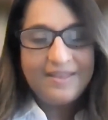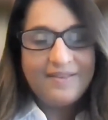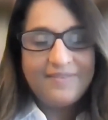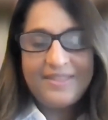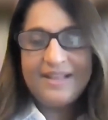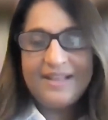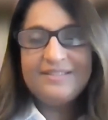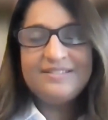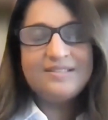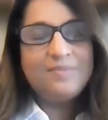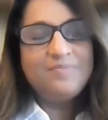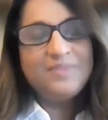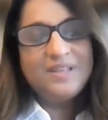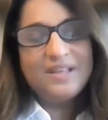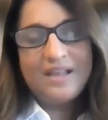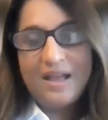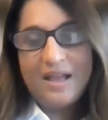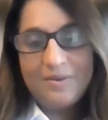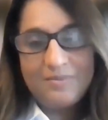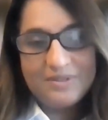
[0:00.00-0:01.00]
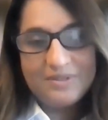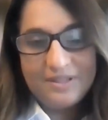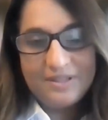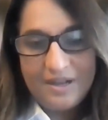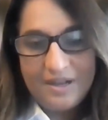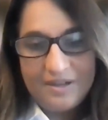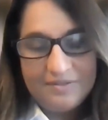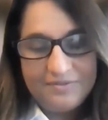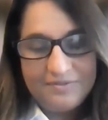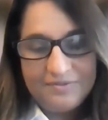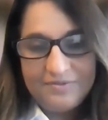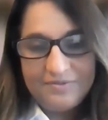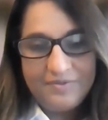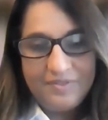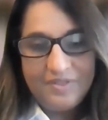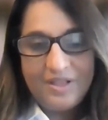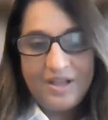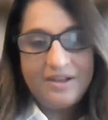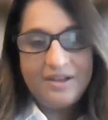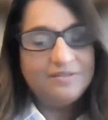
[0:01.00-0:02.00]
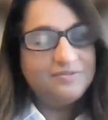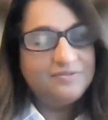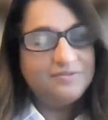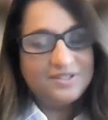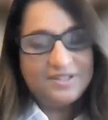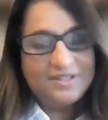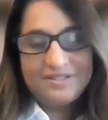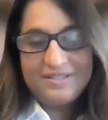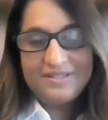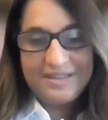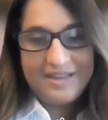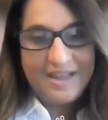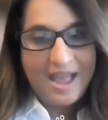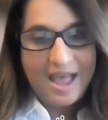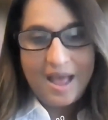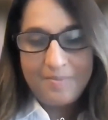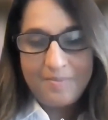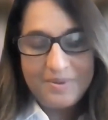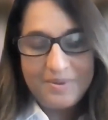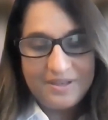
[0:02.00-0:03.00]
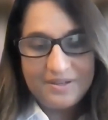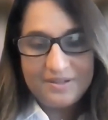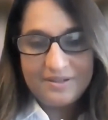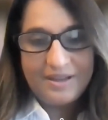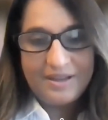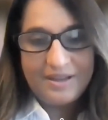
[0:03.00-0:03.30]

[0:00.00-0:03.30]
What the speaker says: that's something I would love to see happen.